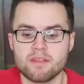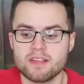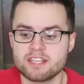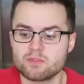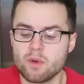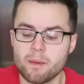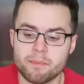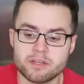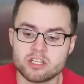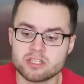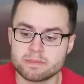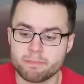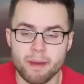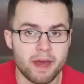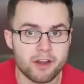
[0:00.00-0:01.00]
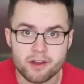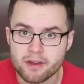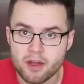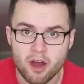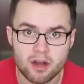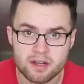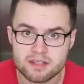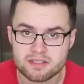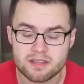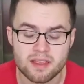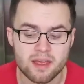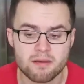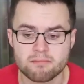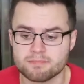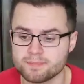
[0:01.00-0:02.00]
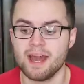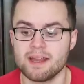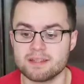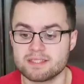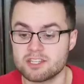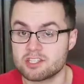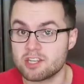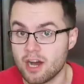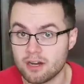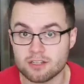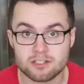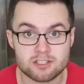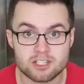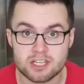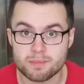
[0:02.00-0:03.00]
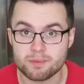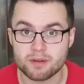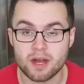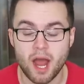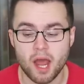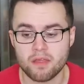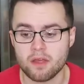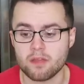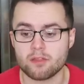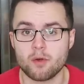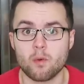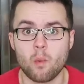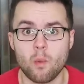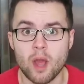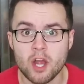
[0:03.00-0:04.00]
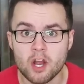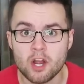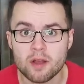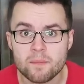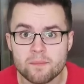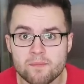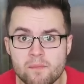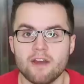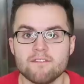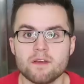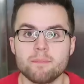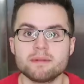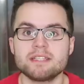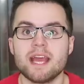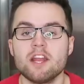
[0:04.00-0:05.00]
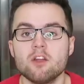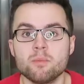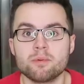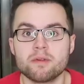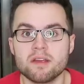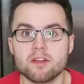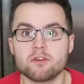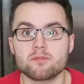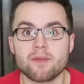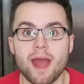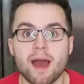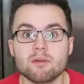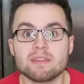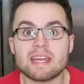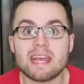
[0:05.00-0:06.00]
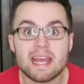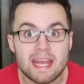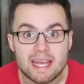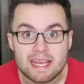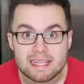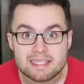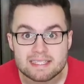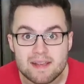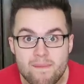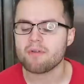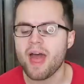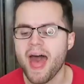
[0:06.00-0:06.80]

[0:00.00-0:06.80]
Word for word: this one, but just better, honestly. And it's a dollar cheaper. I think the winner of the potato burrito round is...